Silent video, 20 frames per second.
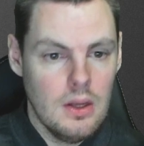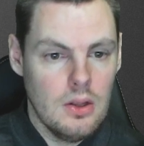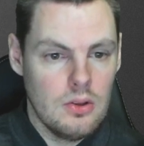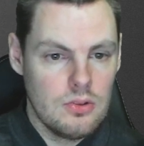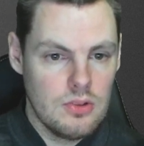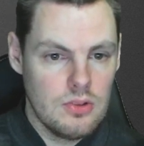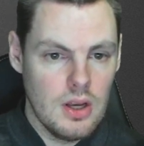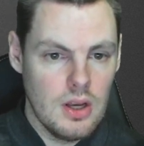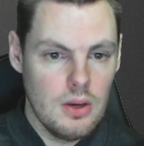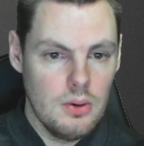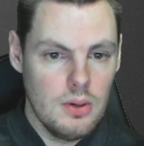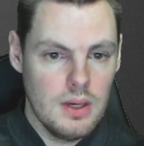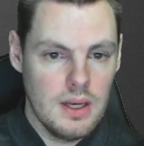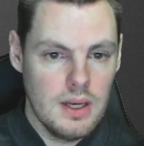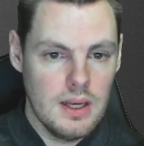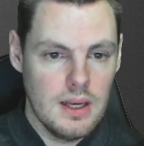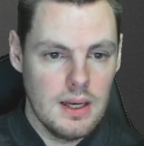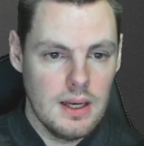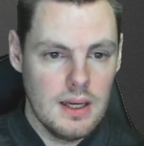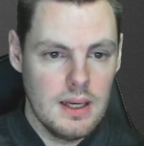So
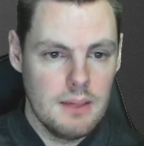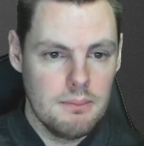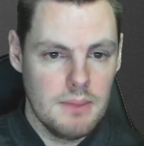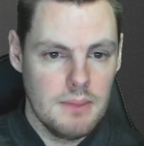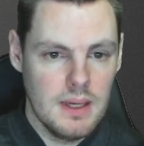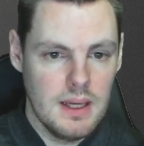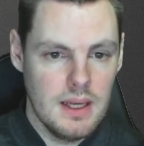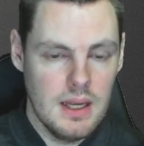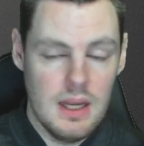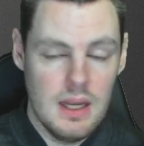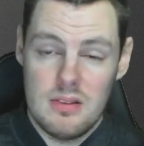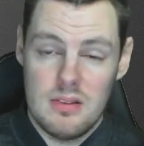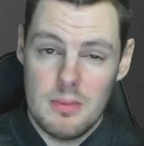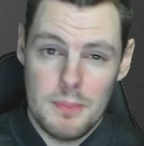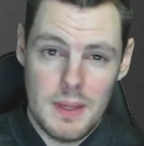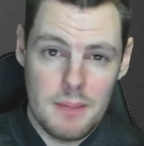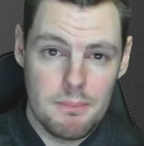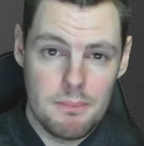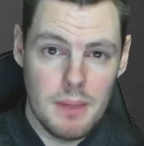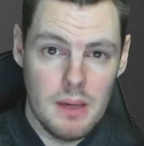it's a
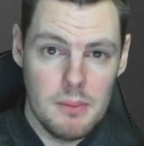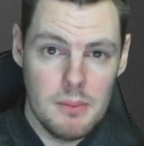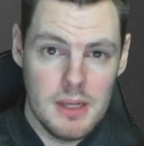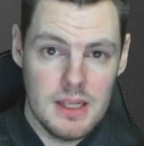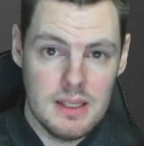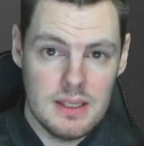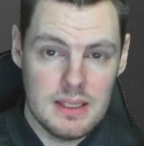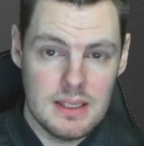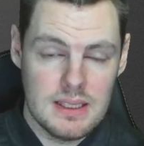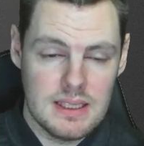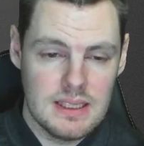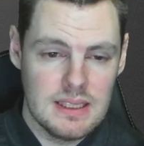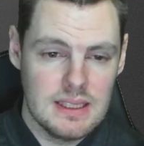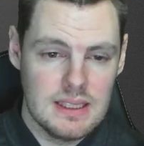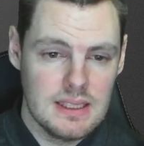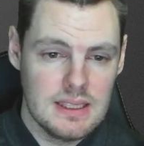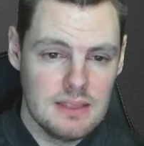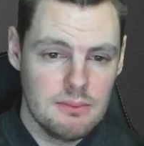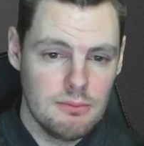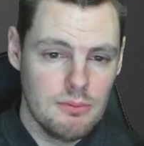big bummer.
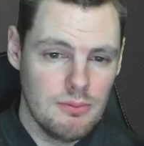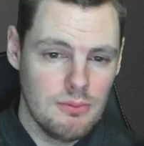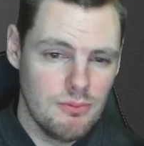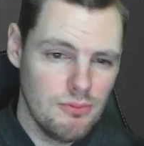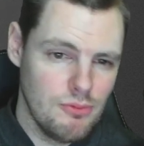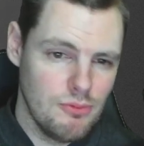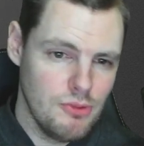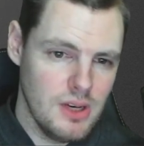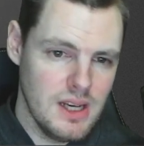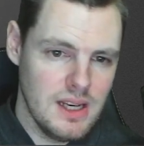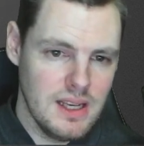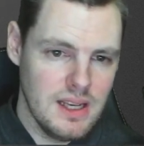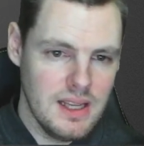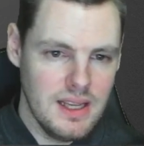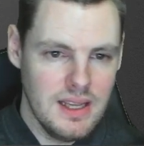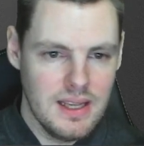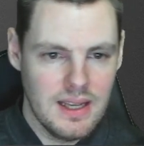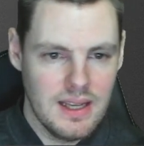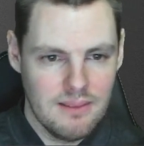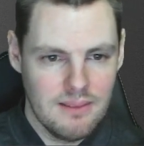
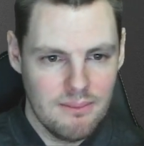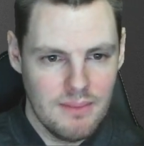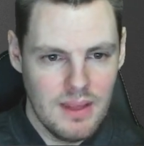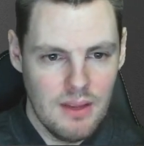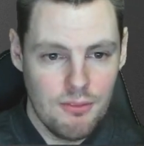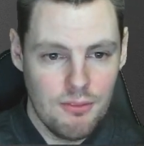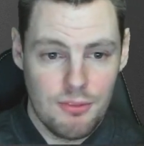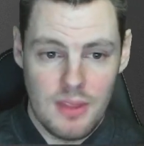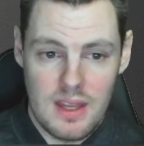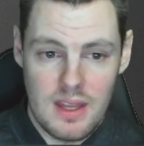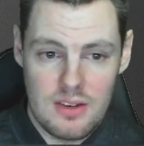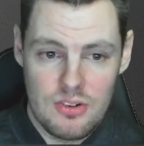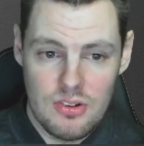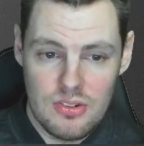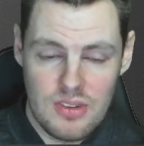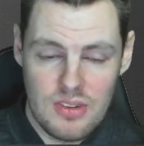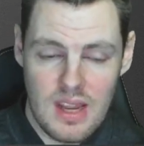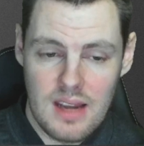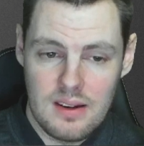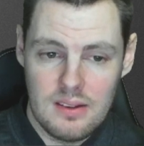Really, if they'd
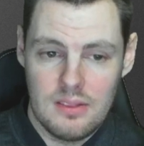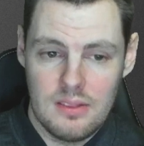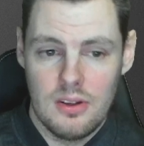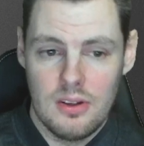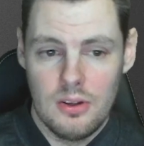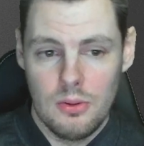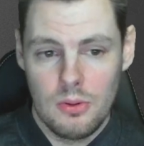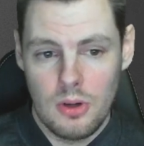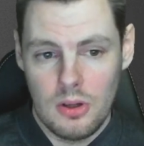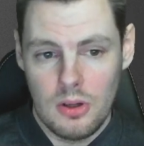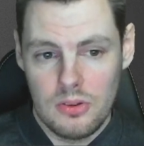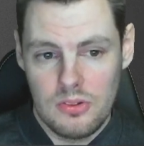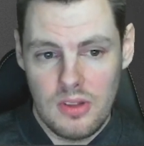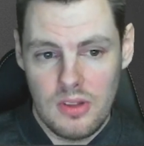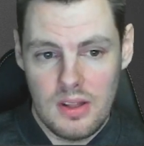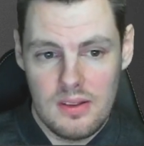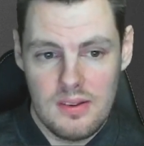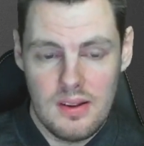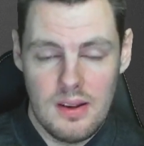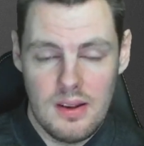just added the new
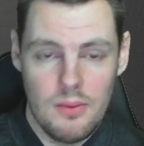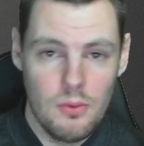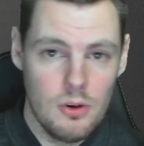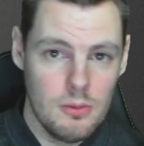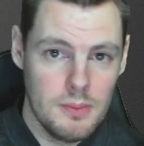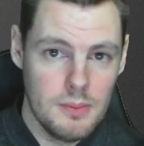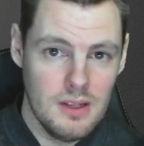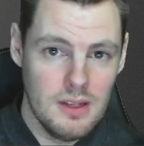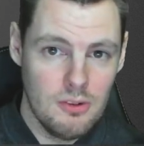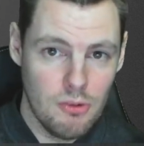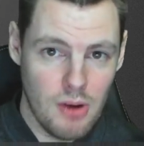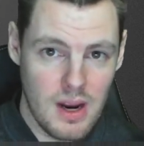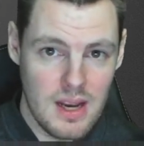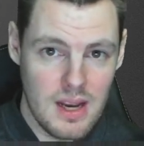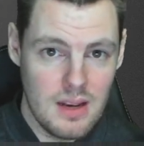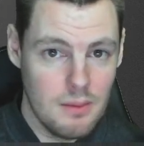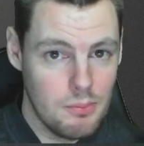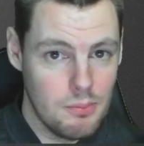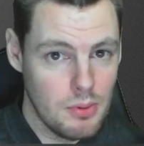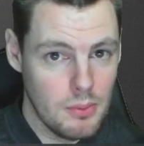content in, it would have been
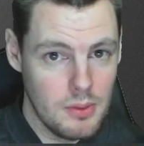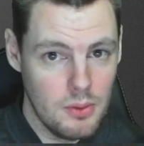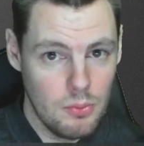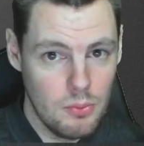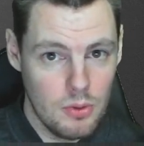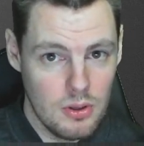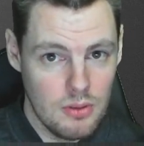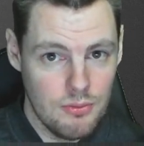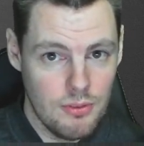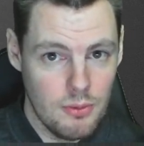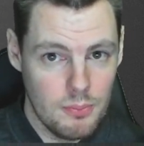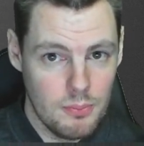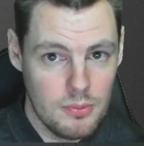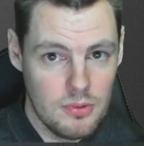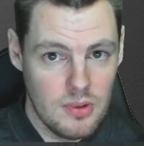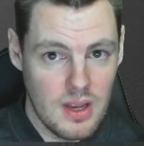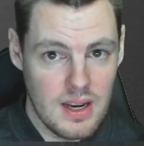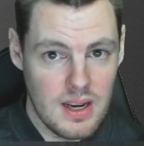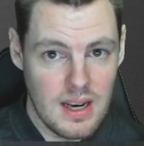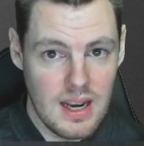great. It probably wouldn't have
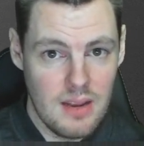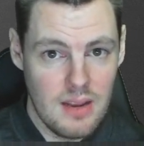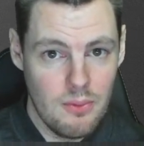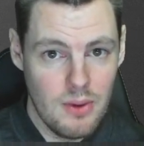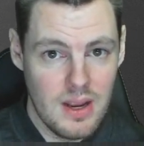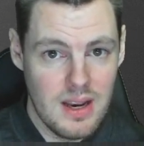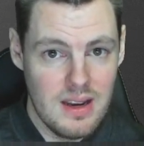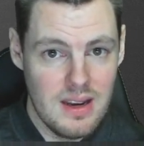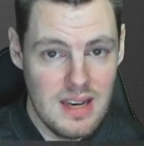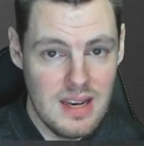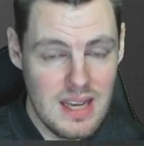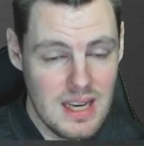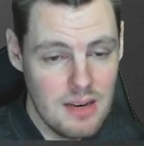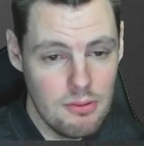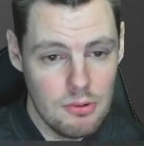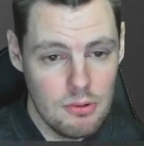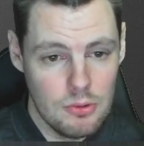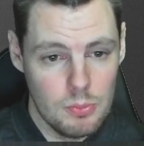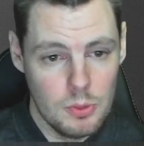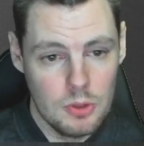upset anywhere
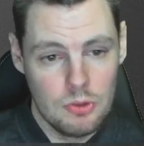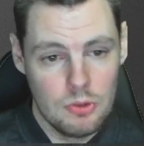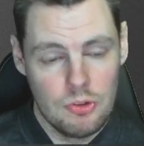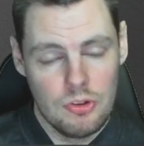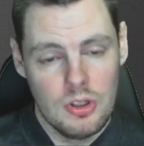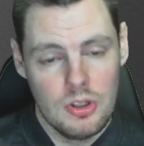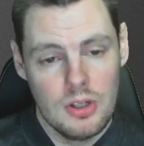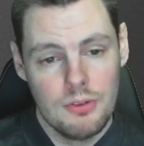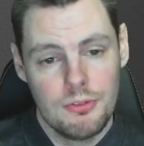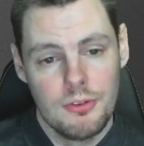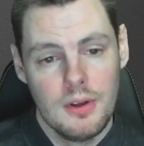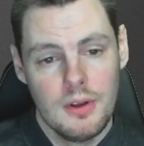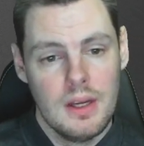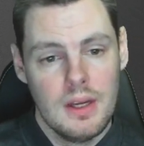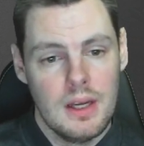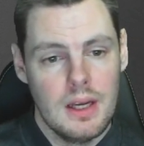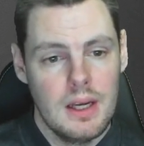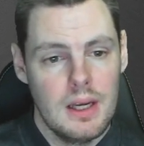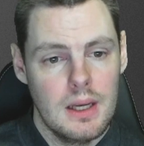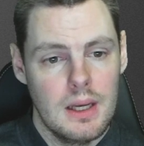near as much stuff.
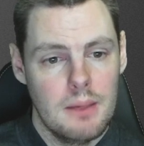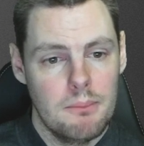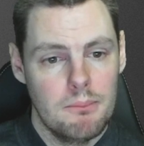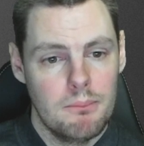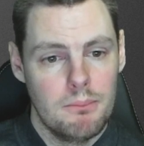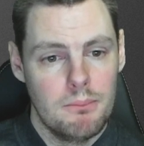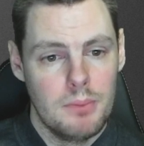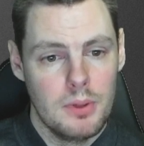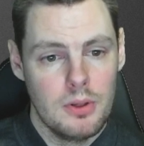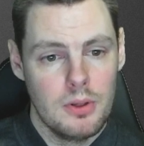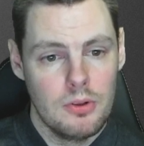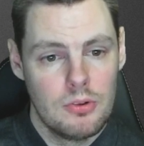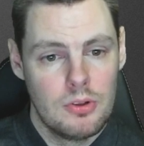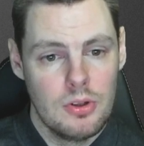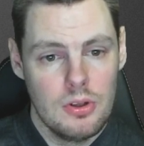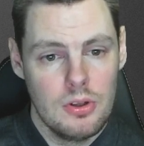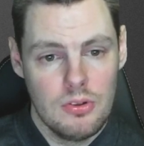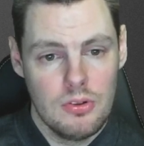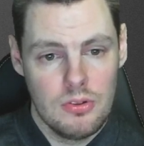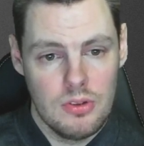But as
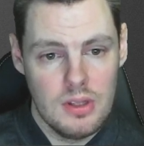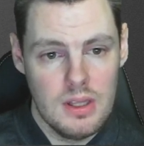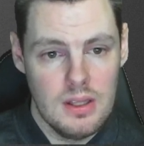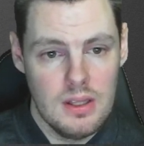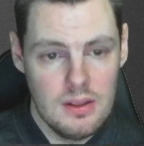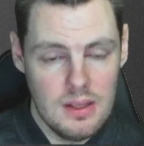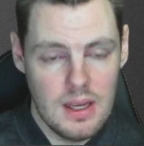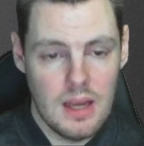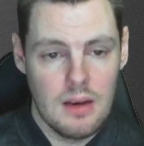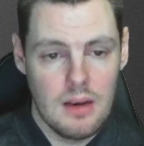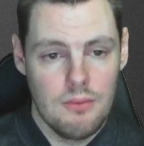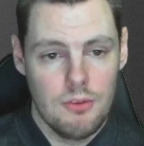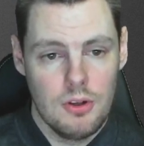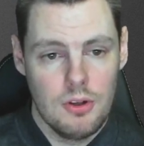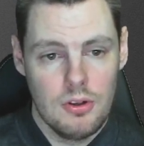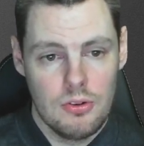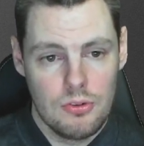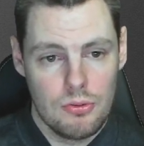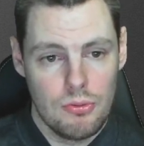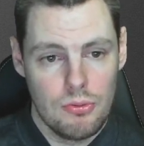good as the
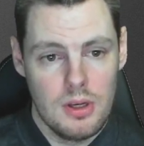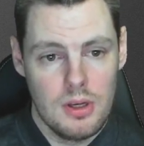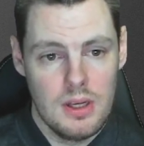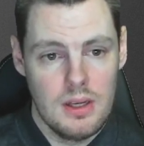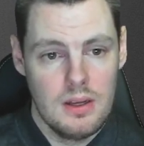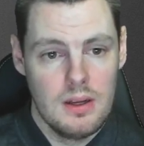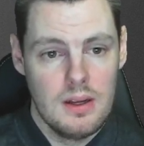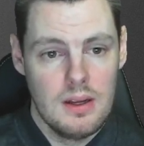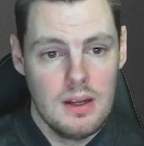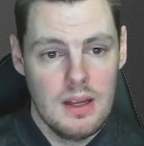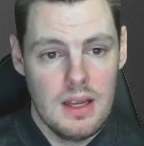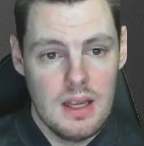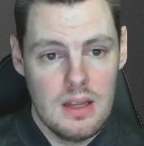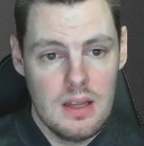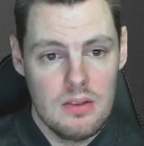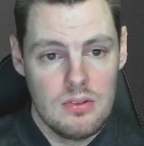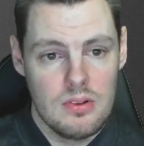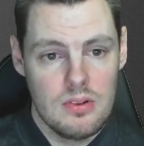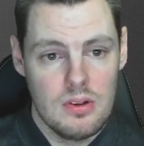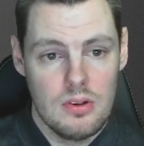anniversary
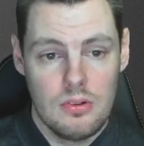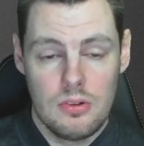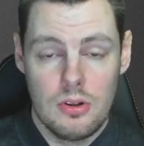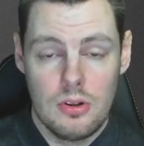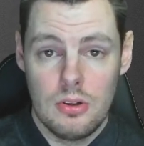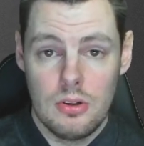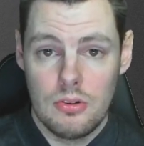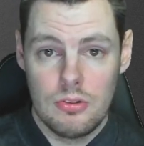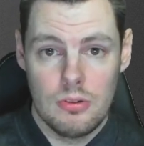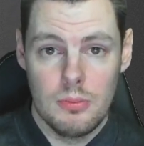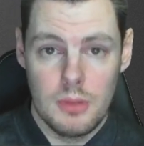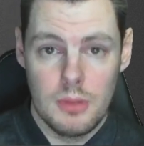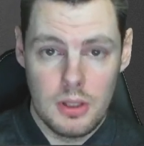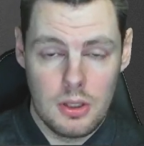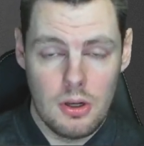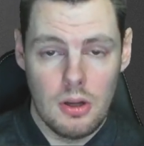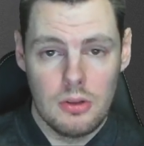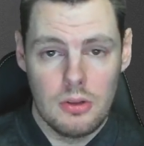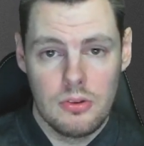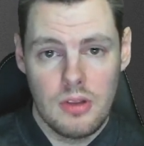is, and as good as some of the
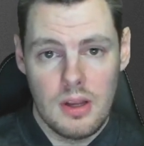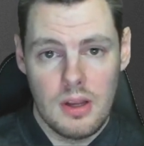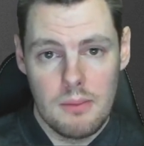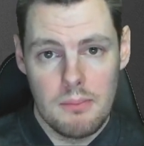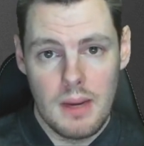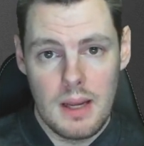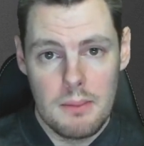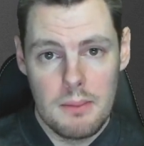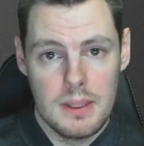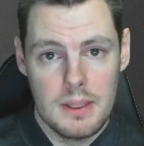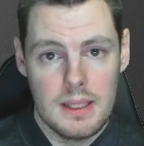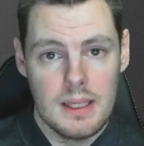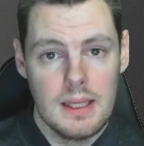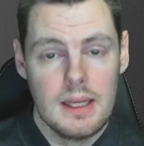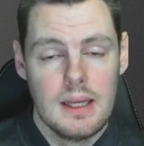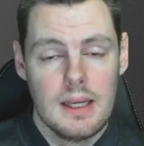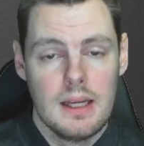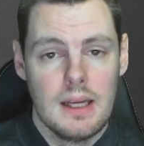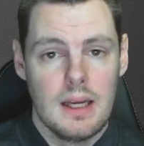content may be,